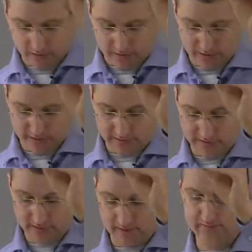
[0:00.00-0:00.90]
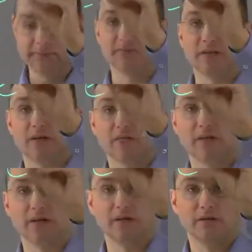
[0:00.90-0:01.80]
which is, as
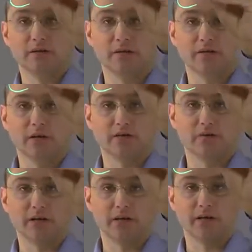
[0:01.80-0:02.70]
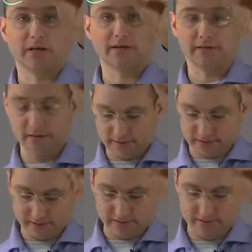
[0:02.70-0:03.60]
one can guess, is
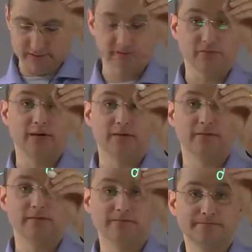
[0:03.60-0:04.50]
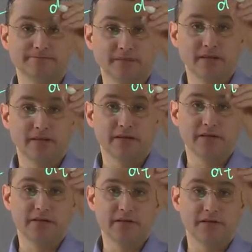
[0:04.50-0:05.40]
just this one,
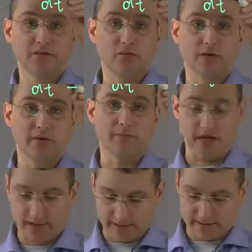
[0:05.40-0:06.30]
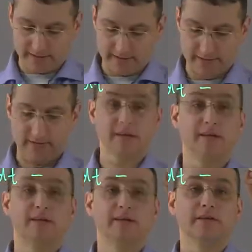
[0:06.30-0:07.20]
dt squared minus
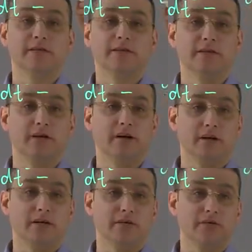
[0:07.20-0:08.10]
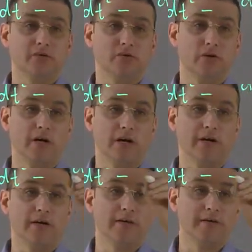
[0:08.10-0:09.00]
dr squared
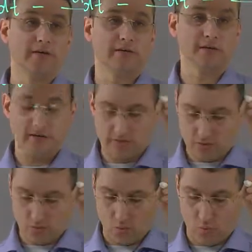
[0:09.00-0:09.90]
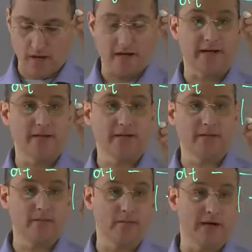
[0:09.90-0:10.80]
1
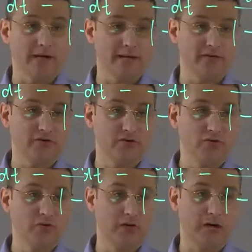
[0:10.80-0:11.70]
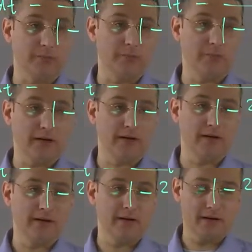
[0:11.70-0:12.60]
minus 2 kappa
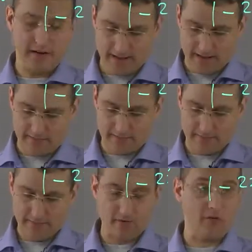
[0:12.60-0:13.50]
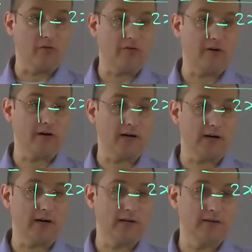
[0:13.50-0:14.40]
m of R